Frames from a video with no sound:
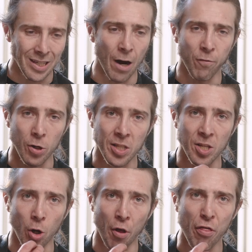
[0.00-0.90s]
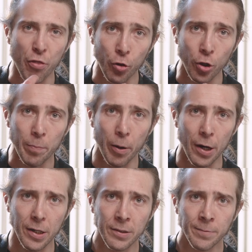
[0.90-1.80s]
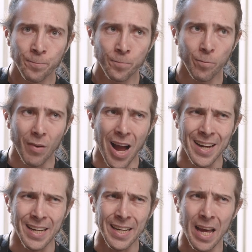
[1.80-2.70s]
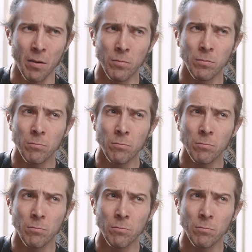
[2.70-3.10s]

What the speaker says: Now, for instance, on the third part, I can get